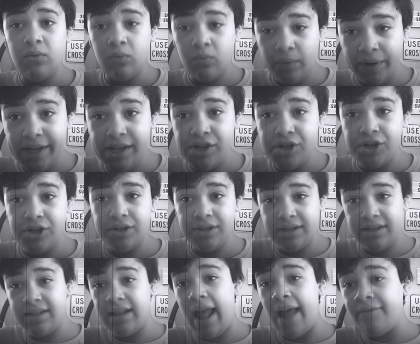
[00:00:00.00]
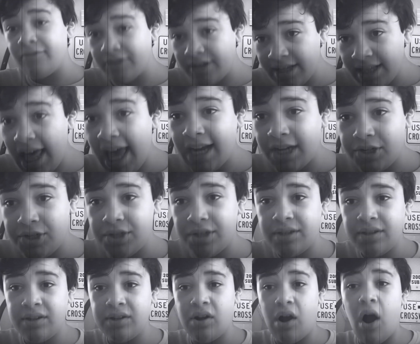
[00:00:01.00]
which in every
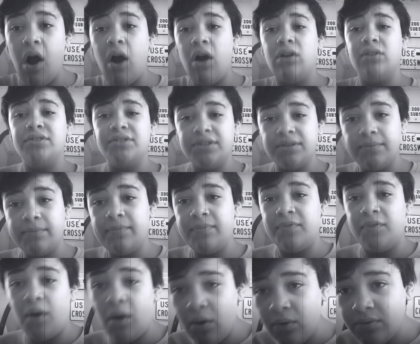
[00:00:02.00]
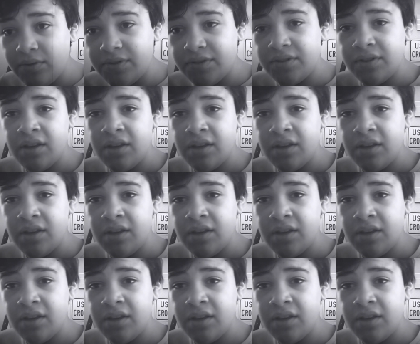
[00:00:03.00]
election, there are some votes.